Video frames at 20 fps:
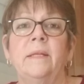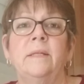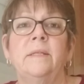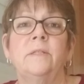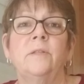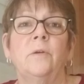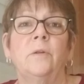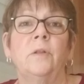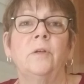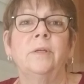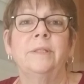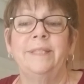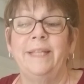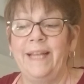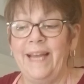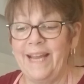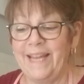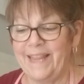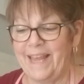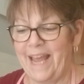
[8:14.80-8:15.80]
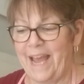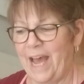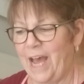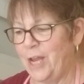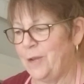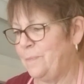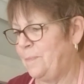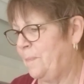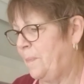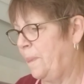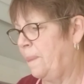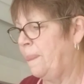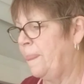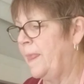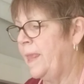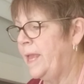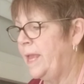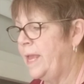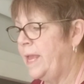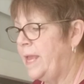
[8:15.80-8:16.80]
So it looks like that.
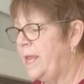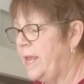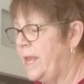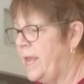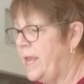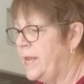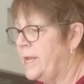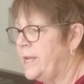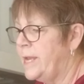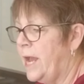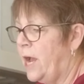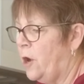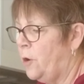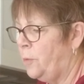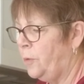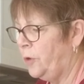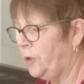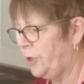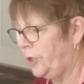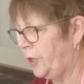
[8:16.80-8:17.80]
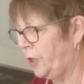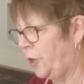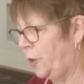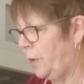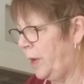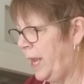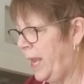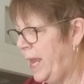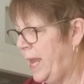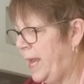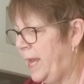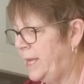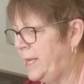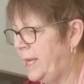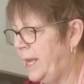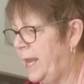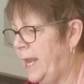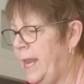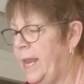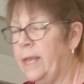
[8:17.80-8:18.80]
And now we're going to go
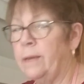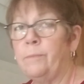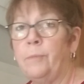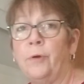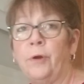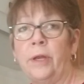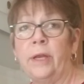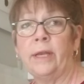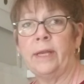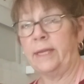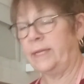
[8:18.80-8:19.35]
ahead and put it